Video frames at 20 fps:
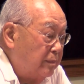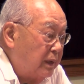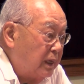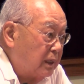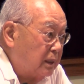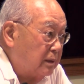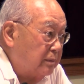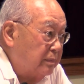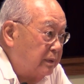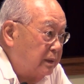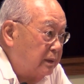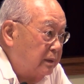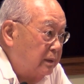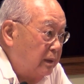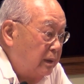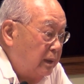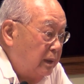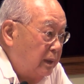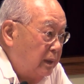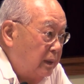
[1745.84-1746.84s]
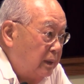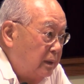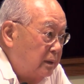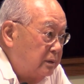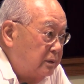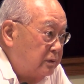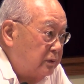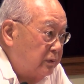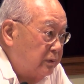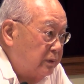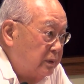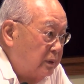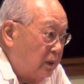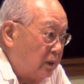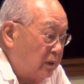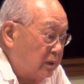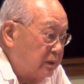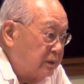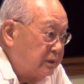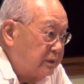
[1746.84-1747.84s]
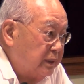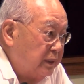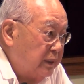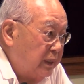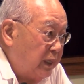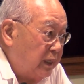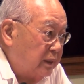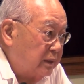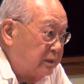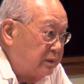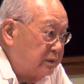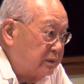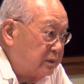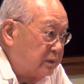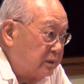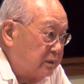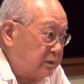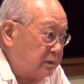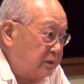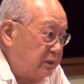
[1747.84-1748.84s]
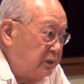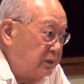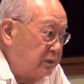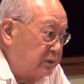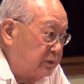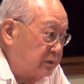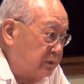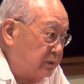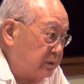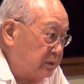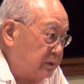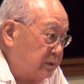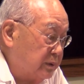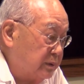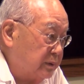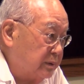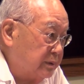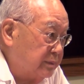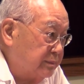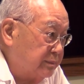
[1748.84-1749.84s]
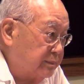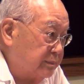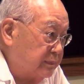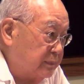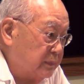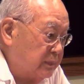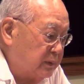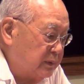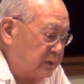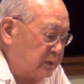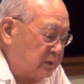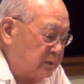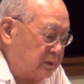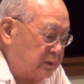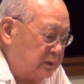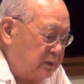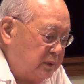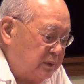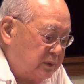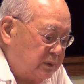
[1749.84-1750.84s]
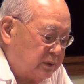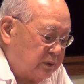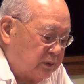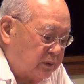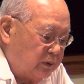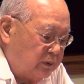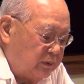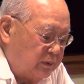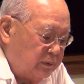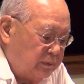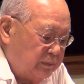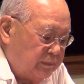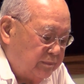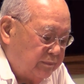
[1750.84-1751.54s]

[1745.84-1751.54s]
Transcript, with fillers: back a bit. So in August they had to start teachers teach school.